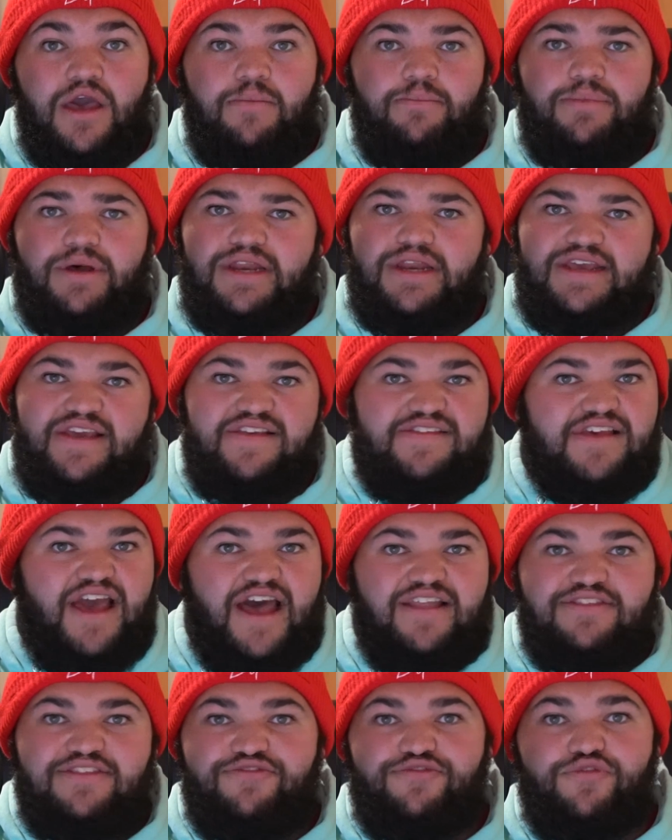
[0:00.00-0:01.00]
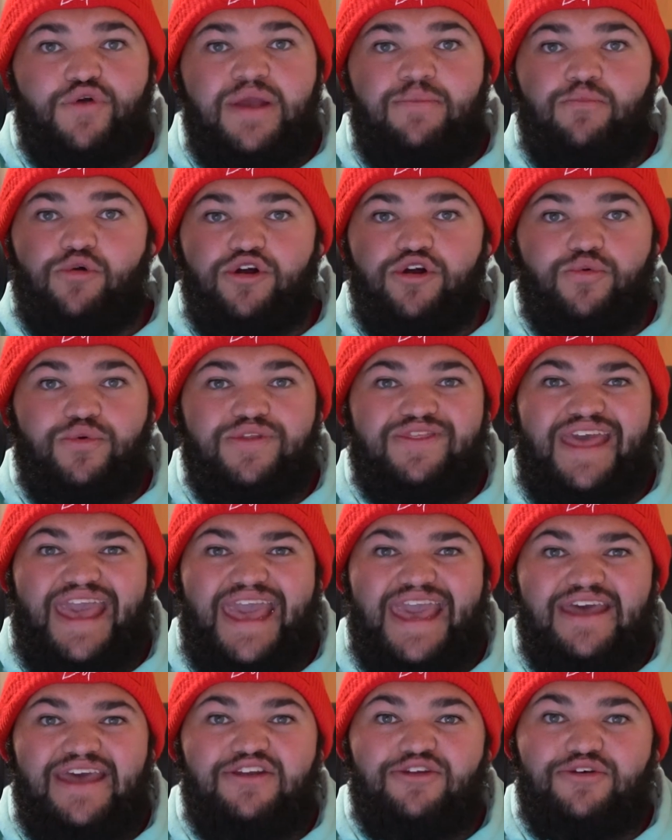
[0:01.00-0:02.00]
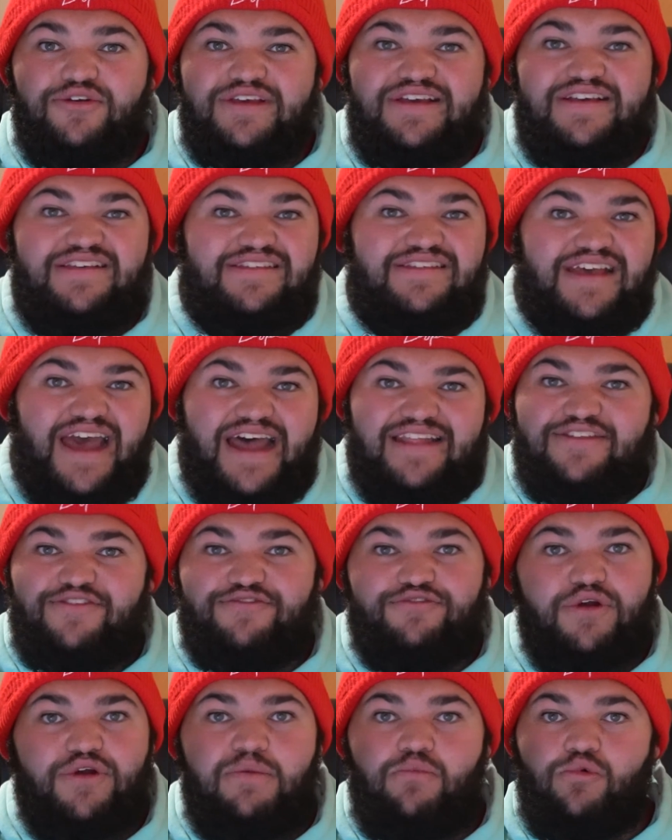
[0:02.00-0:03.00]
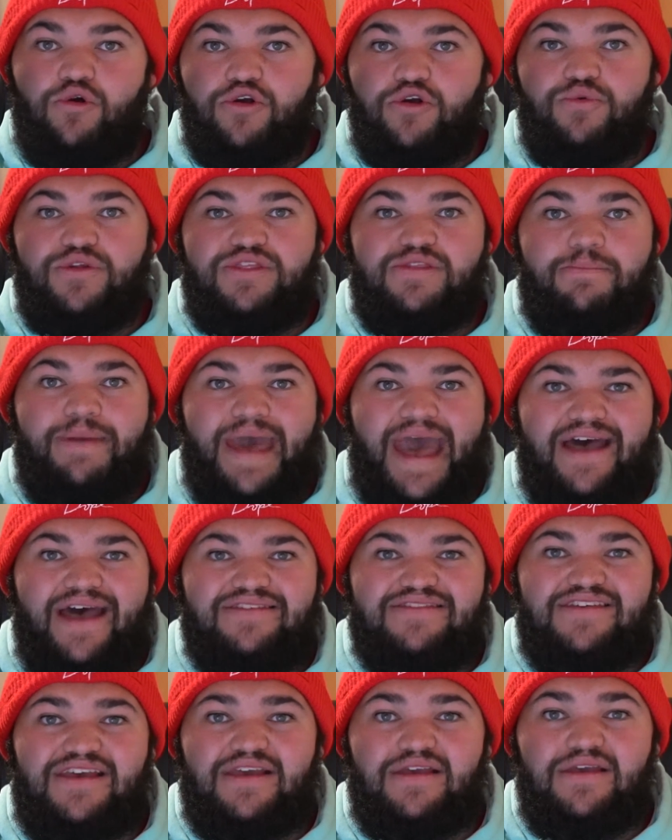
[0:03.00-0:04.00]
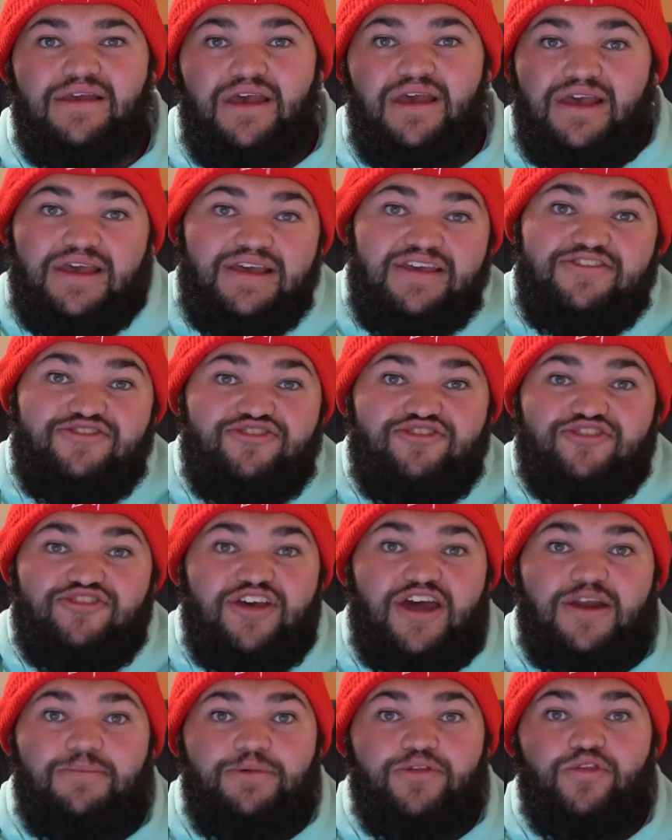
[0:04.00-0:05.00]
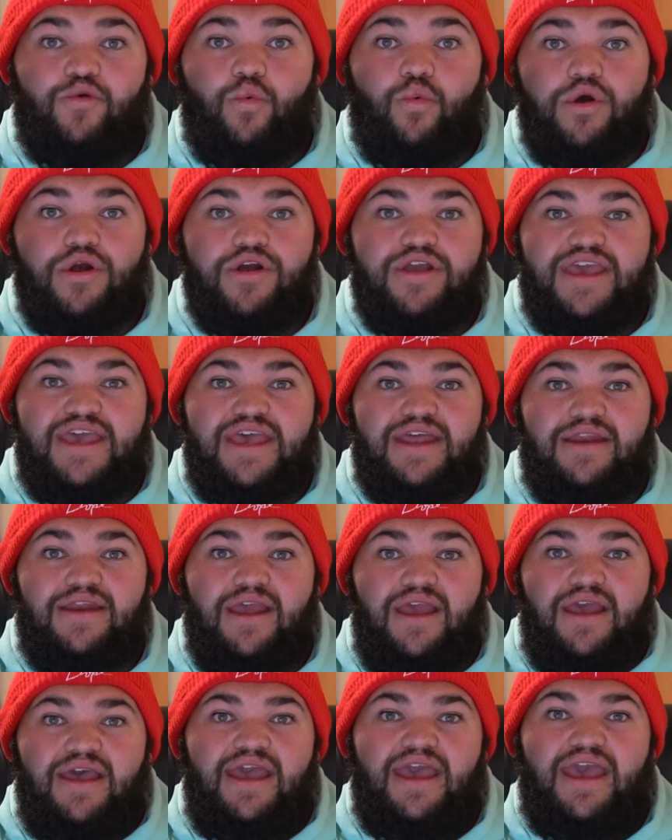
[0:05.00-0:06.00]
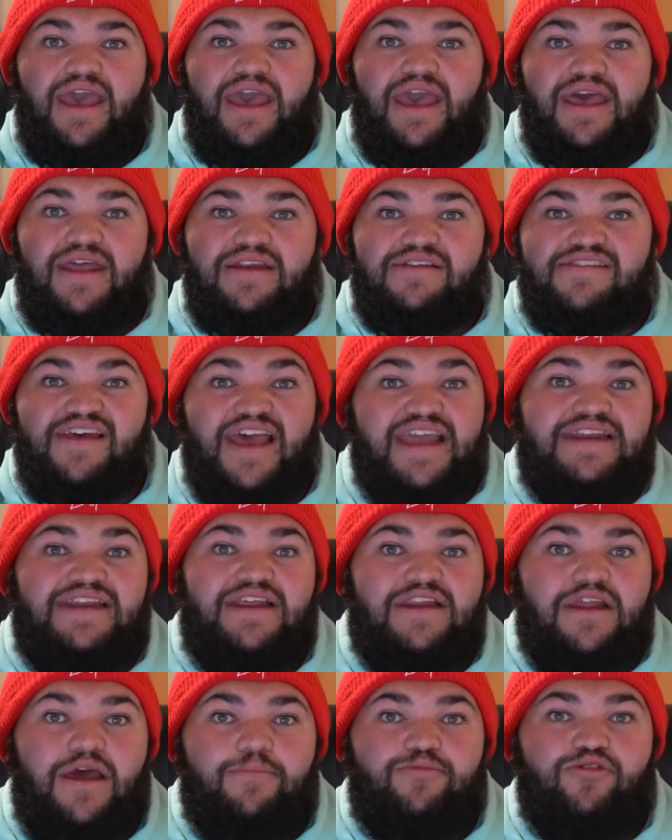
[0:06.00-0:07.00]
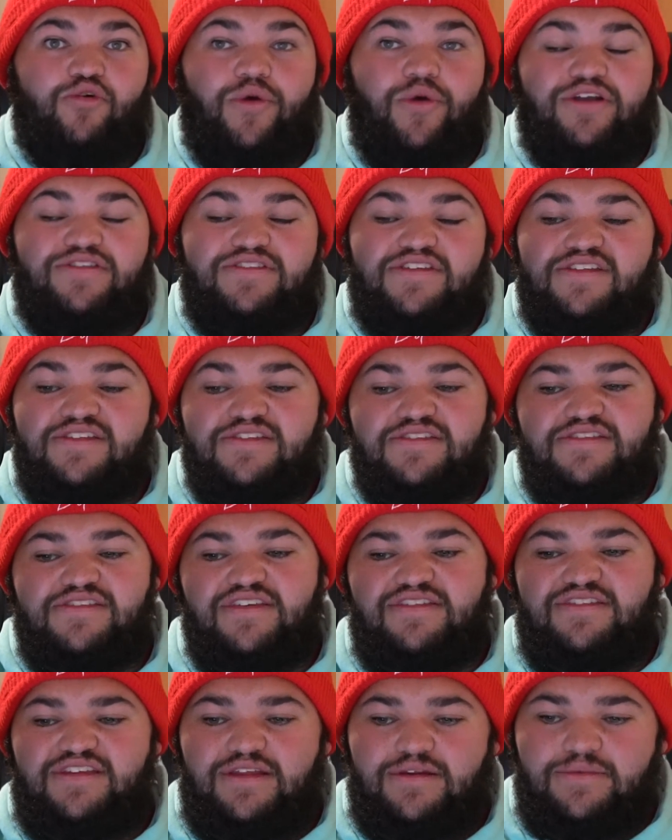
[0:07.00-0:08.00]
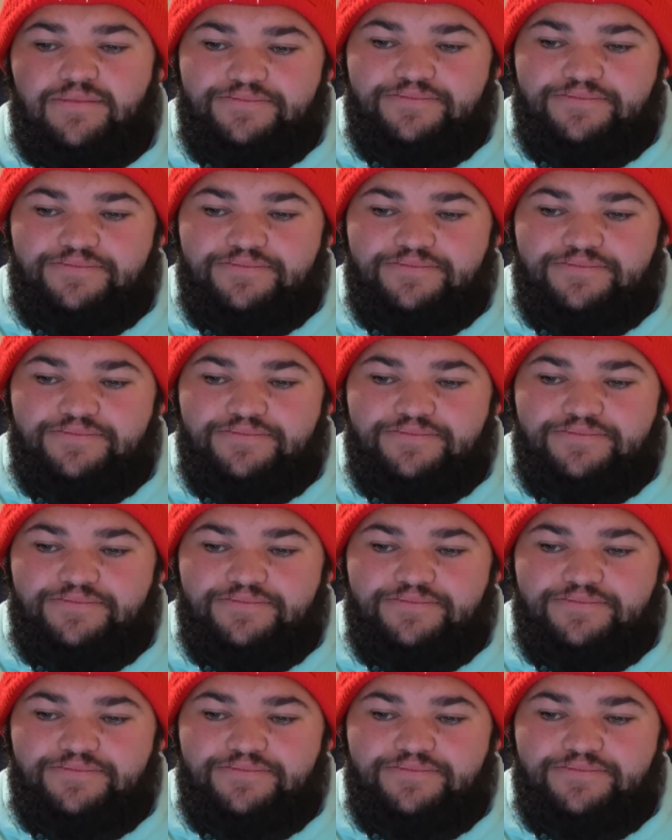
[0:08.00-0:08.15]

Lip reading: But he's got the framework with the handle. He's got the framework with the passing. He's just got to put the work in and tighten it up to where it's consistent.